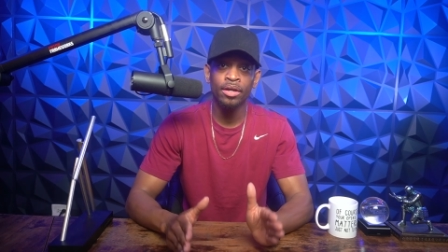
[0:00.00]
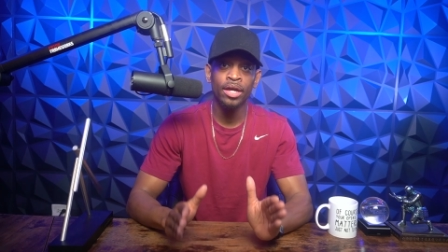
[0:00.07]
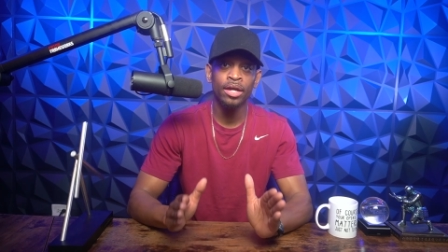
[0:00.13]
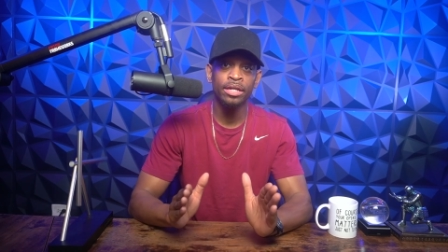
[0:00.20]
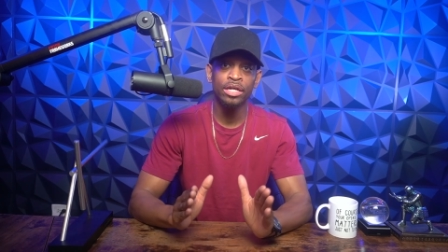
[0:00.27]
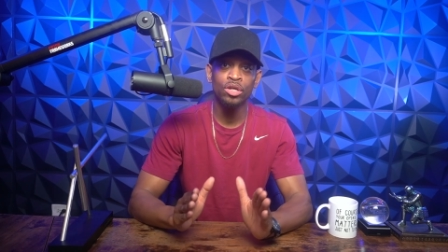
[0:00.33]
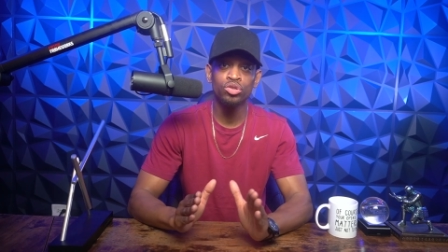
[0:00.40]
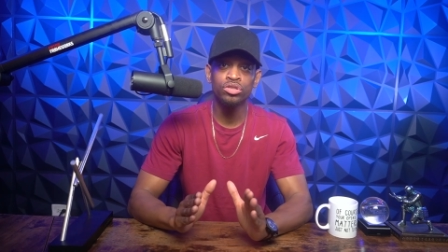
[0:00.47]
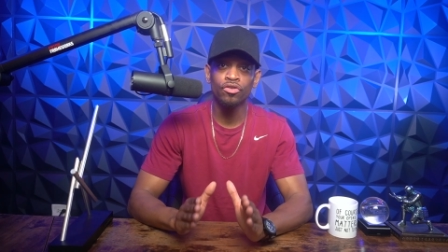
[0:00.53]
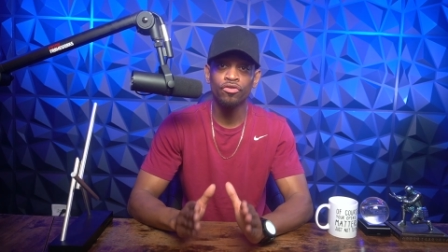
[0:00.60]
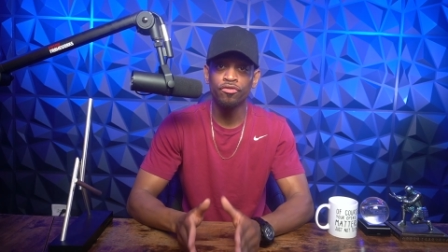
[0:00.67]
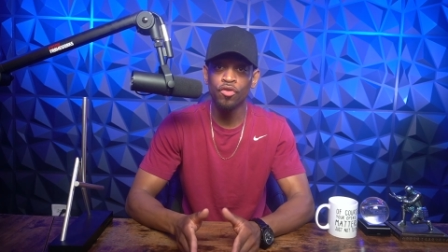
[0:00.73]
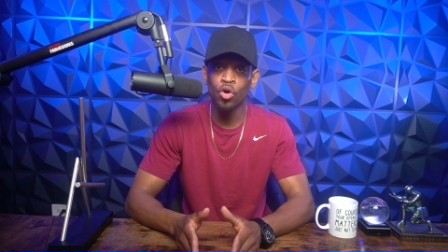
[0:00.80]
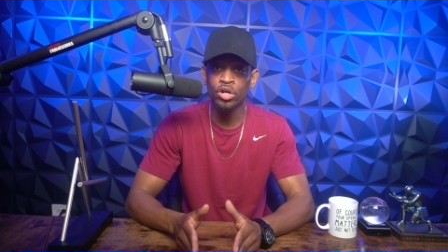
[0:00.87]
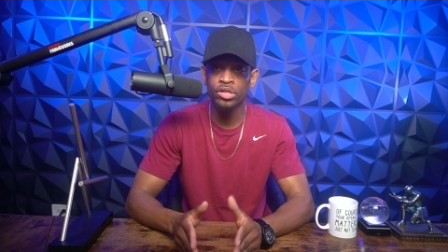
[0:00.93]
and they used to
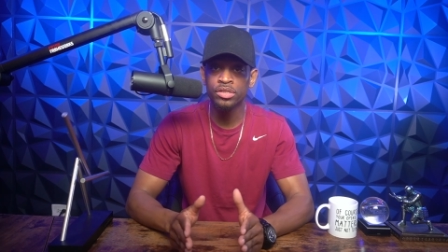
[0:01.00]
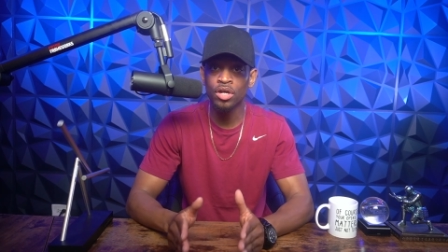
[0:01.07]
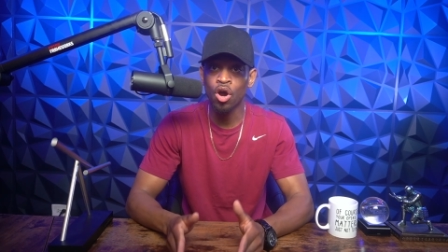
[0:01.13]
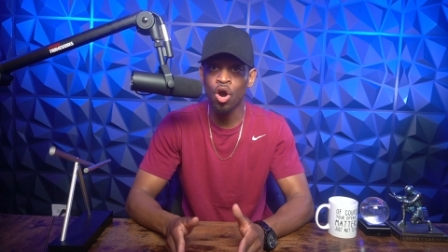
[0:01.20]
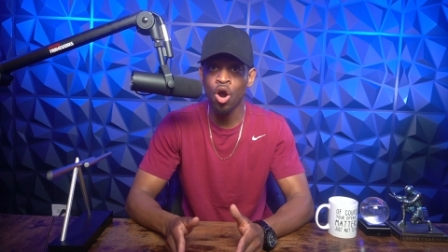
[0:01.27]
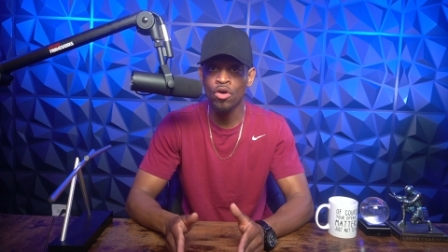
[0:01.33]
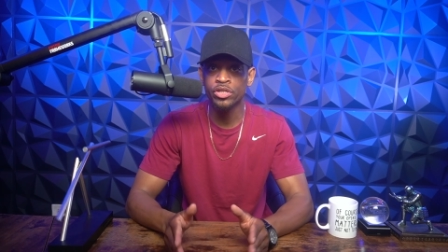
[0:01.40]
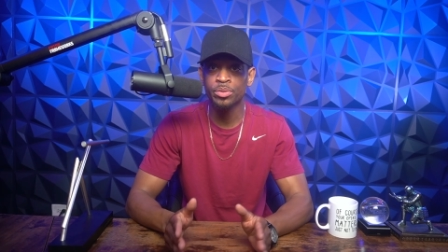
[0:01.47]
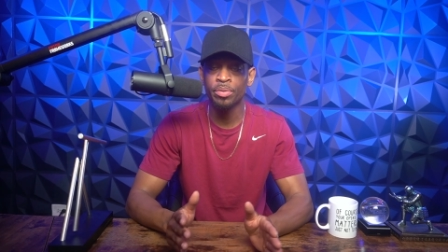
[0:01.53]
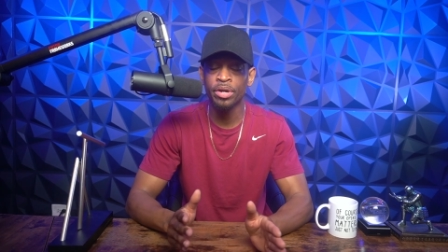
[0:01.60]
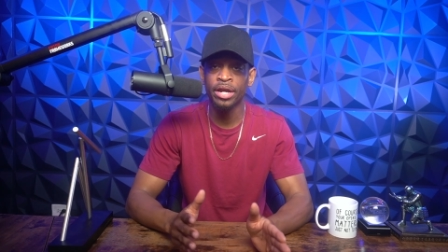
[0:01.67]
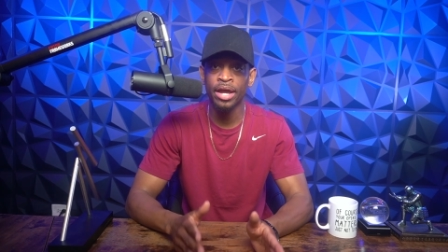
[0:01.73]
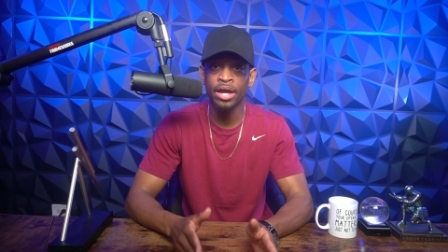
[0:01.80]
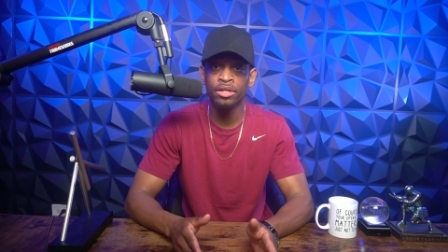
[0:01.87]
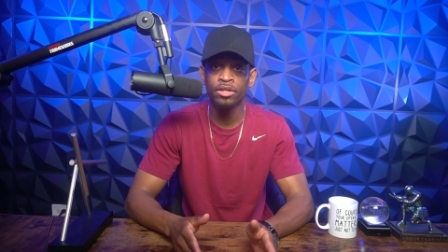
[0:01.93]
force the
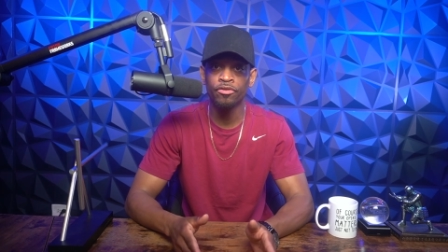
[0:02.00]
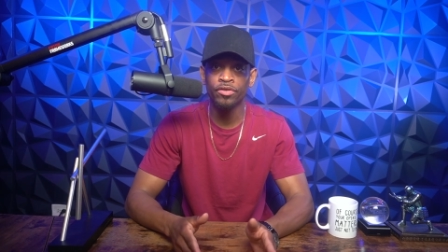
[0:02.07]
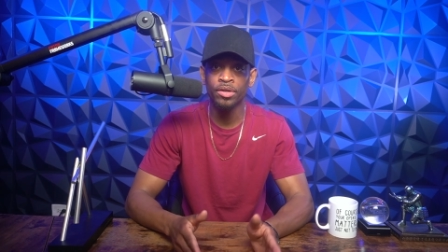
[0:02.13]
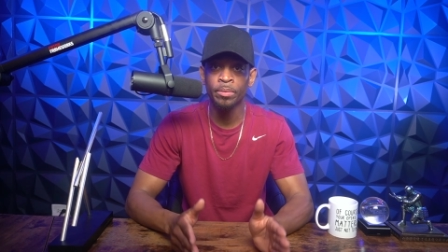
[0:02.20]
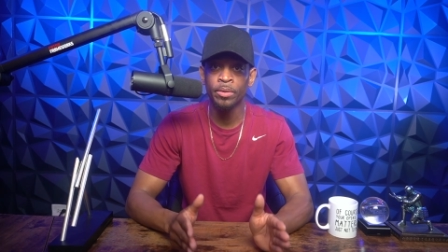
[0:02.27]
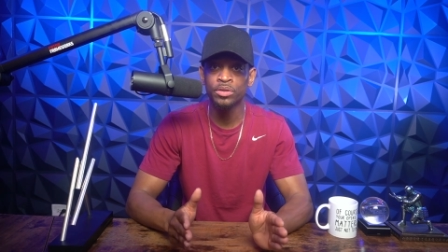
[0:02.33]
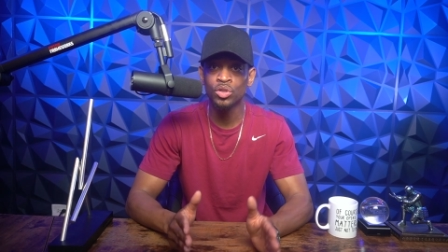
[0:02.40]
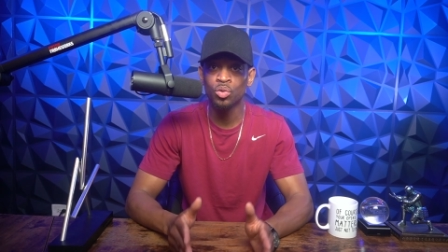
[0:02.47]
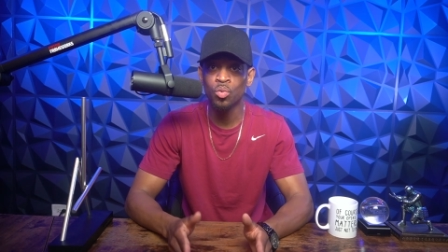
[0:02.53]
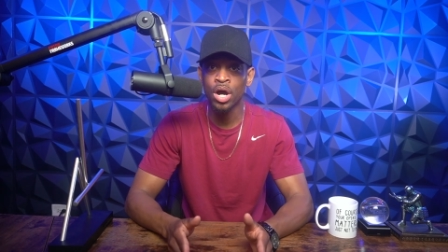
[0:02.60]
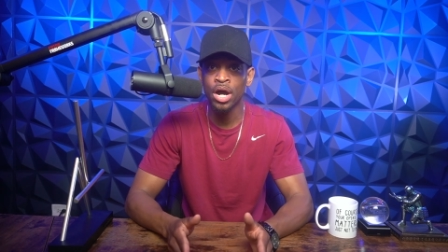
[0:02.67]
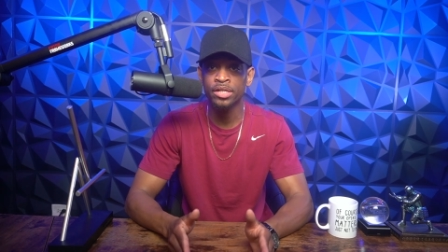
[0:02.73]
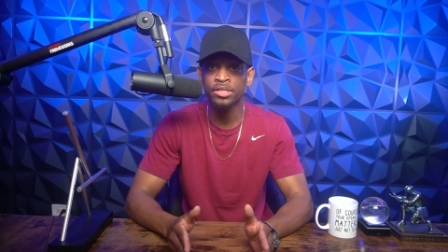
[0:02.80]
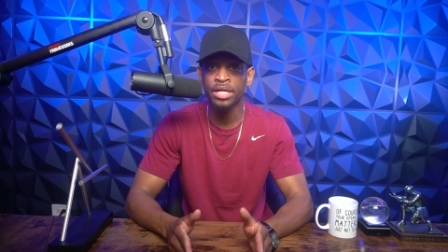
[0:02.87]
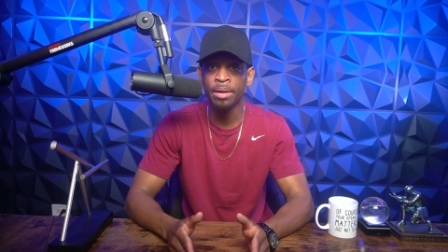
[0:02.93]
offspring and the female to
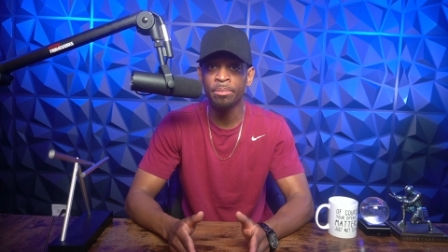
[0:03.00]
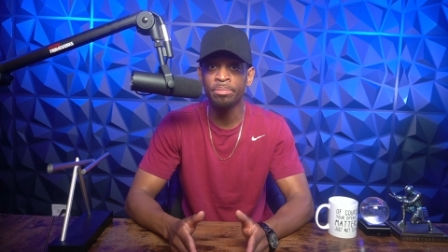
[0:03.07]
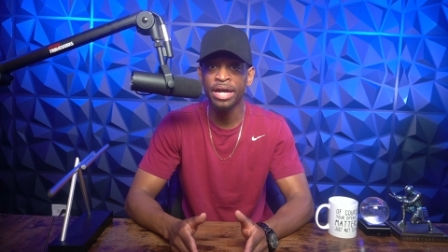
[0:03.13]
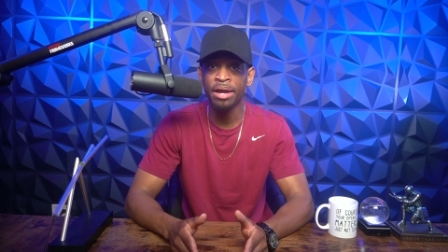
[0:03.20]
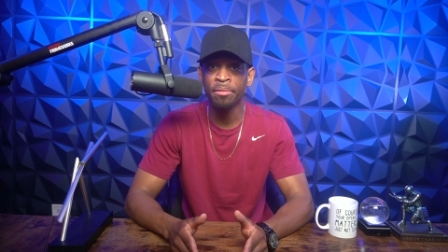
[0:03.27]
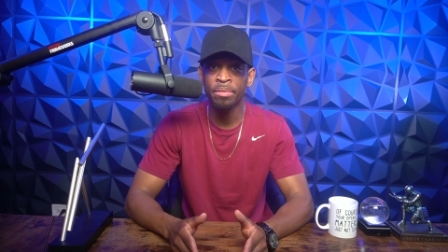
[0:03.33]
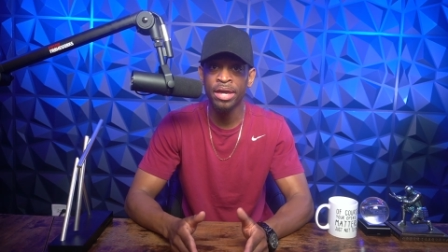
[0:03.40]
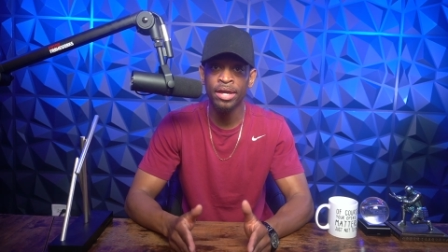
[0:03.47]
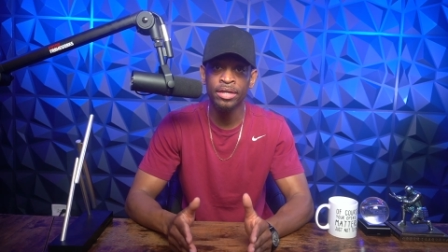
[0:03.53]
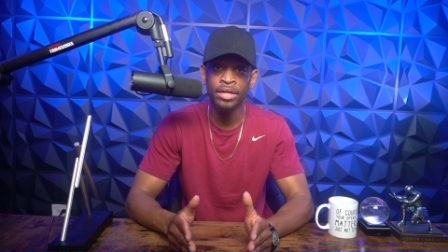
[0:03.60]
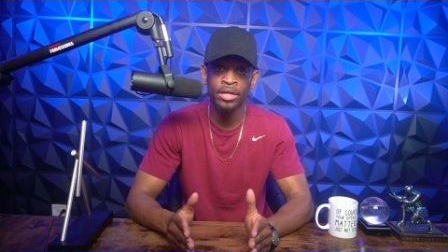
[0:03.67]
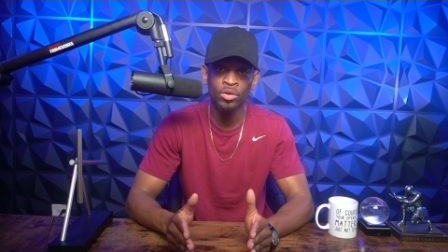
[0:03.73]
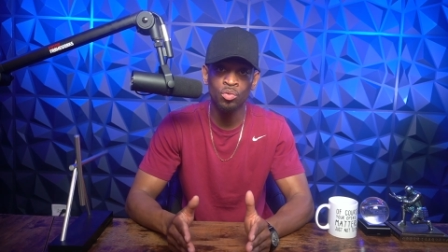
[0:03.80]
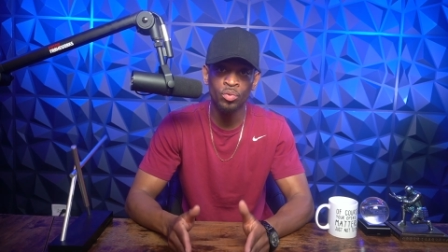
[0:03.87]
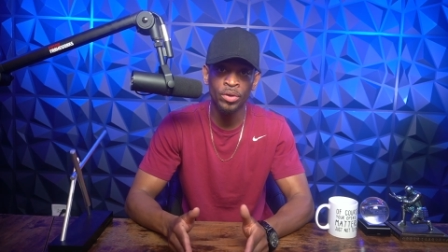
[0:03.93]
watch that black man
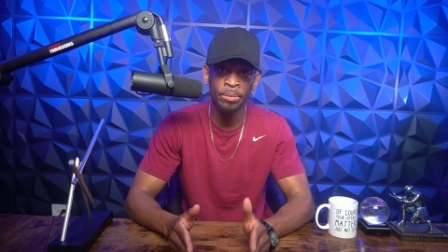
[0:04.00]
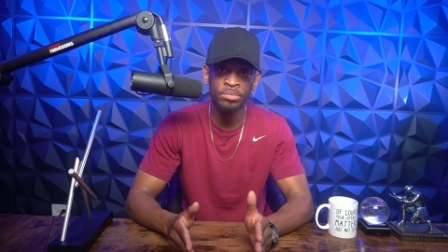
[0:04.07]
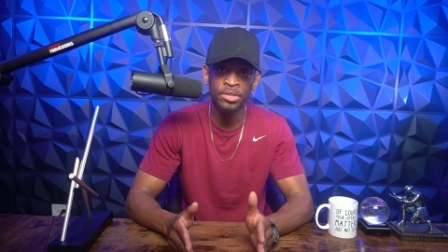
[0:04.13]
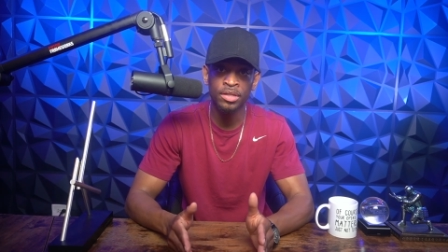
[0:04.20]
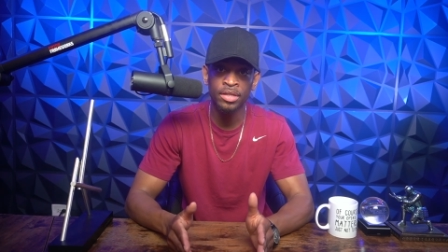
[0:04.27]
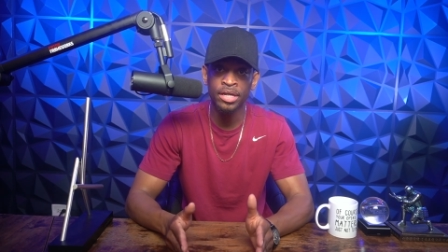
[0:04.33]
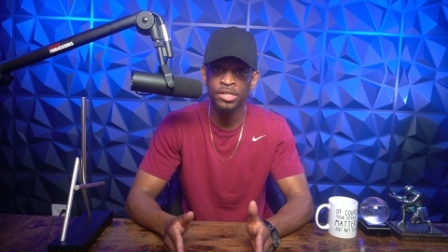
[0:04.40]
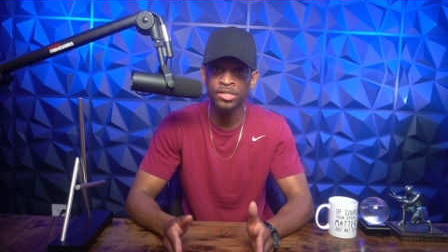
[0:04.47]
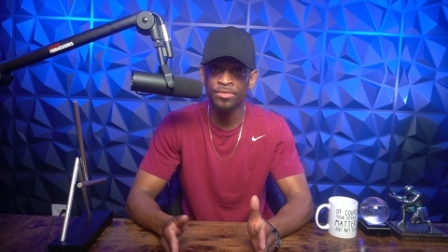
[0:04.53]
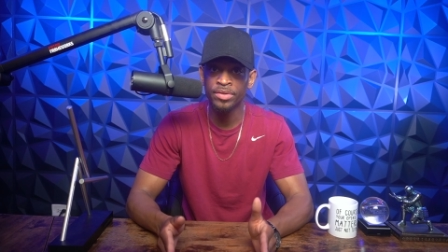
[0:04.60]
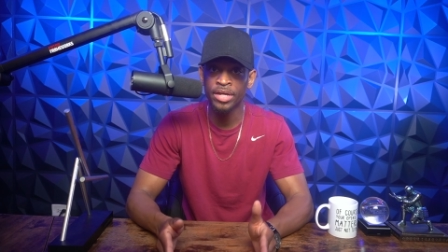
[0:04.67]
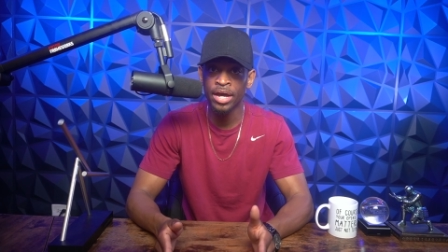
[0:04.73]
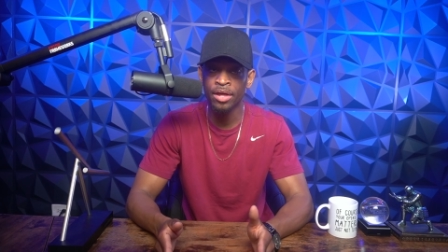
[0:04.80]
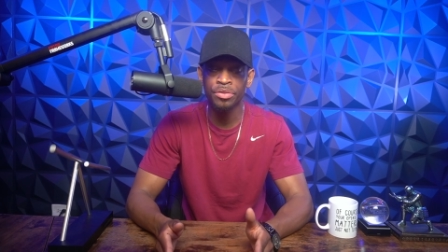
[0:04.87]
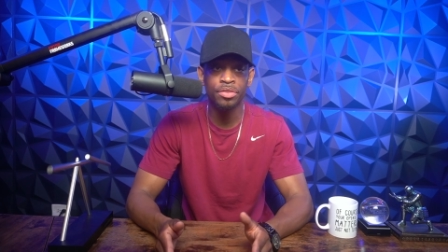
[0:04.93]
getting whipped to the inch of
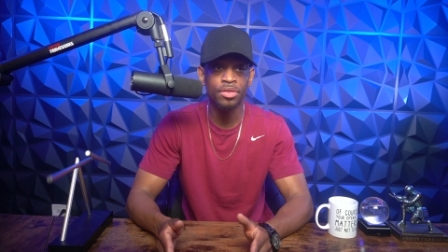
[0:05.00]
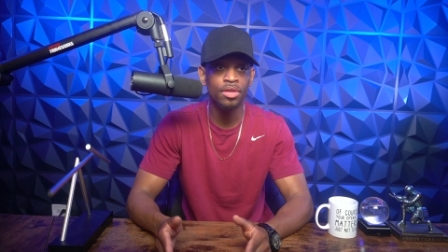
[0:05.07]
death.